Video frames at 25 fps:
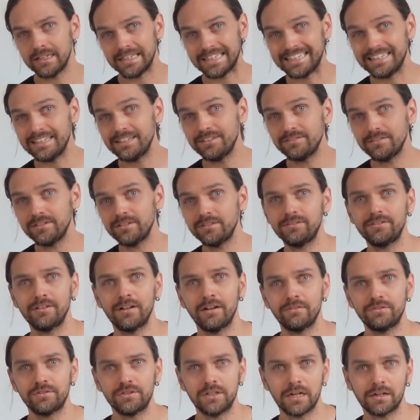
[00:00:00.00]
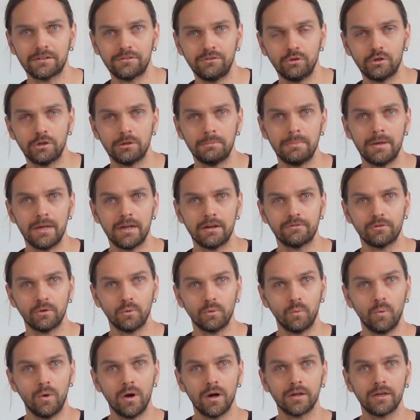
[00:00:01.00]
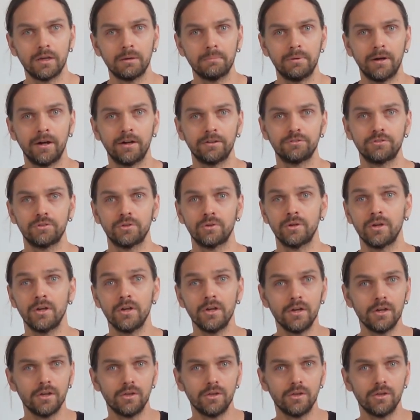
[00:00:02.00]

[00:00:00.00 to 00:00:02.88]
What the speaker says: easy self-checks you can make for walking posture.